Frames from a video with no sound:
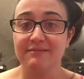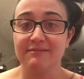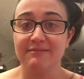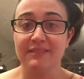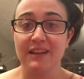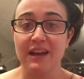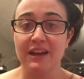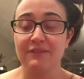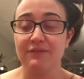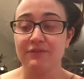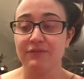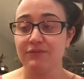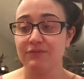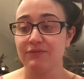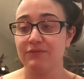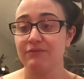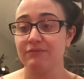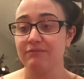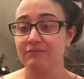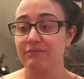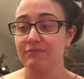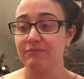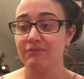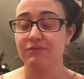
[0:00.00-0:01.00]
Life
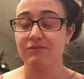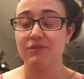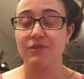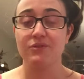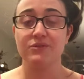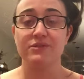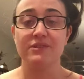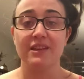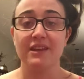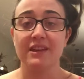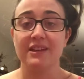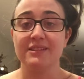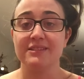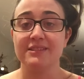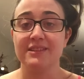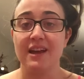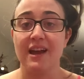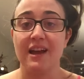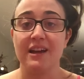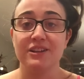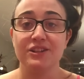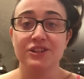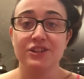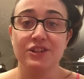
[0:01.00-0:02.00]
throw things
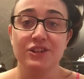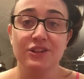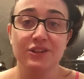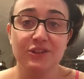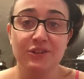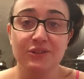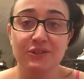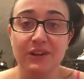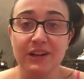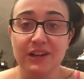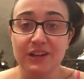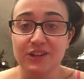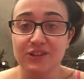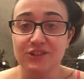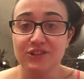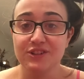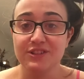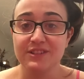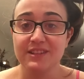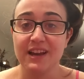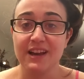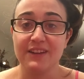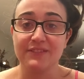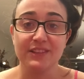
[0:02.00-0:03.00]
at you, and you
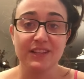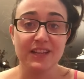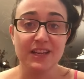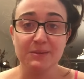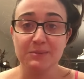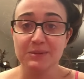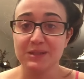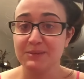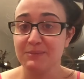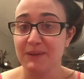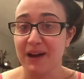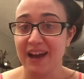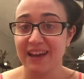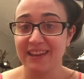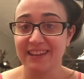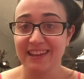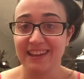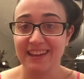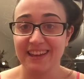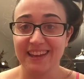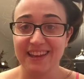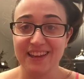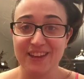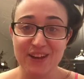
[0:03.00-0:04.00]
just have to keep
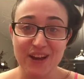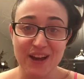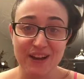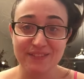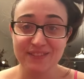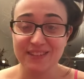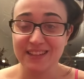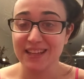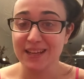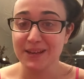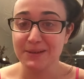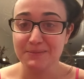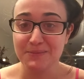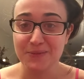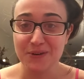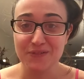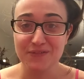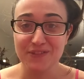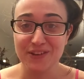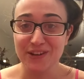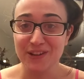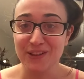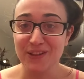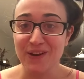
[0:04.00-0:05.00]
smiling, and you have to keep
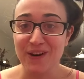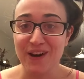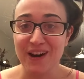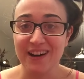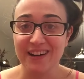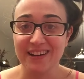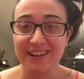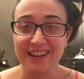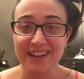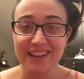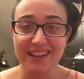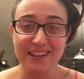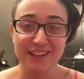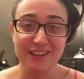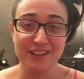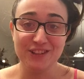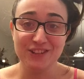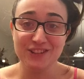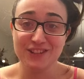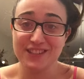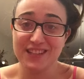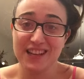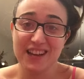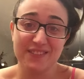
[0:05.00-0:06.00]
moving along, and you
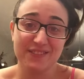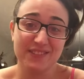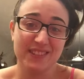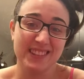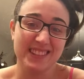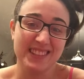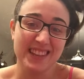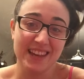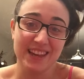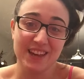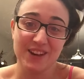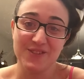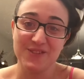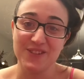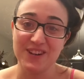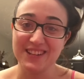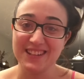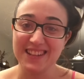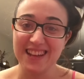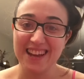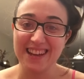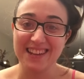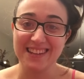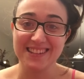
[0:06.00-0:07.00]
just have to take it one
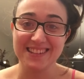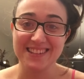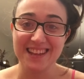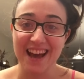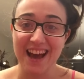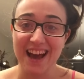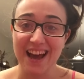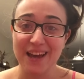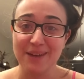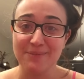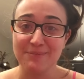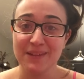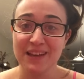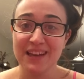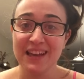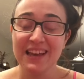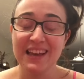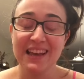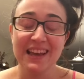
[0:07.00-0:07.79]
day at a time.